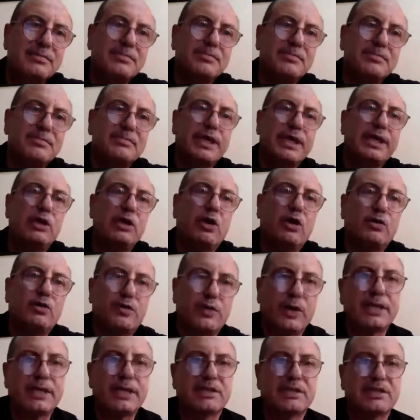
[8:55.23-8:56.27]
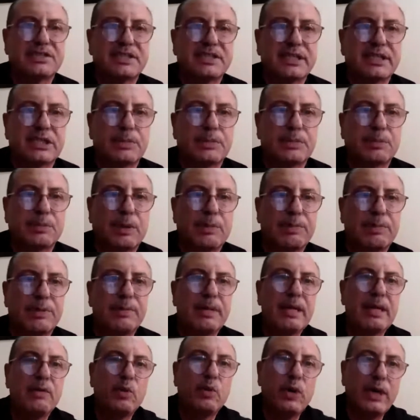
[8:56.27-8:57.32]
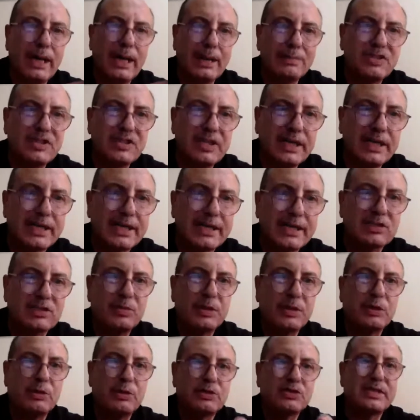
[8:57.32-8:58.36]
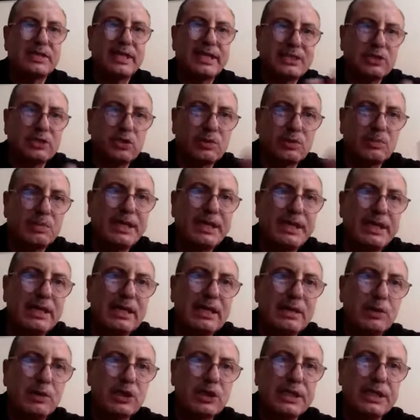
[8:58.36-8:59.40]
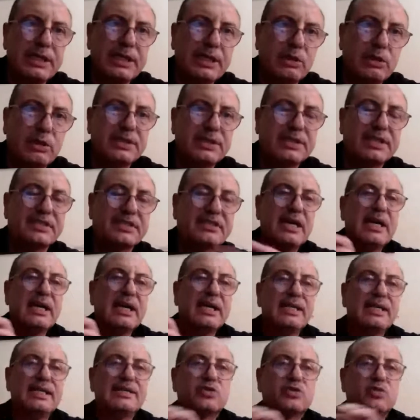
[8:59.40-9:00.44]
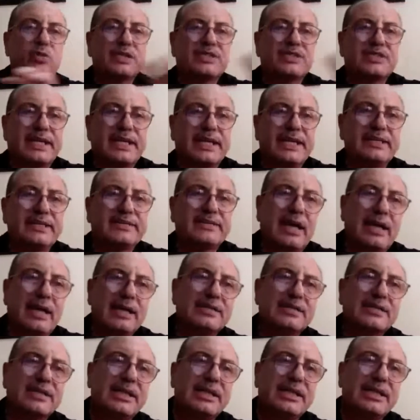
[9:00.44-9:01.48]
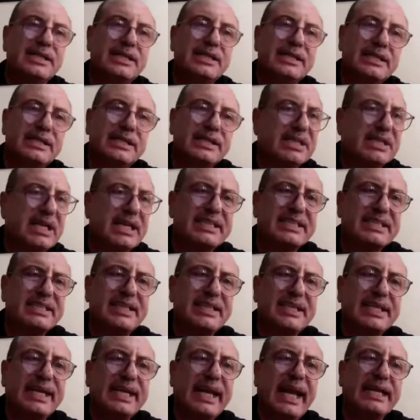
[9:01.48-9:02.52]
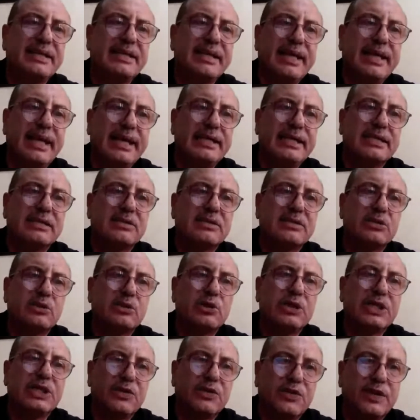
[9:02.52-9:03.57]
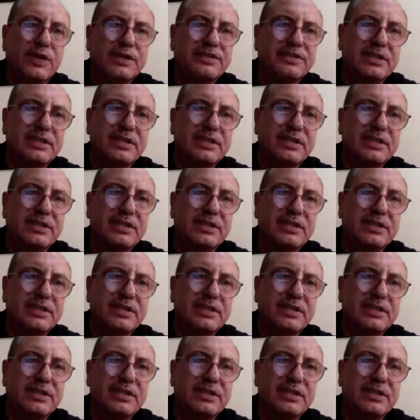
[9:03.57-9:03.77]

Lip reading: way of addressing the problem. Why I'm saying this? Because it should be put in a context. This was the case until 1988, during the first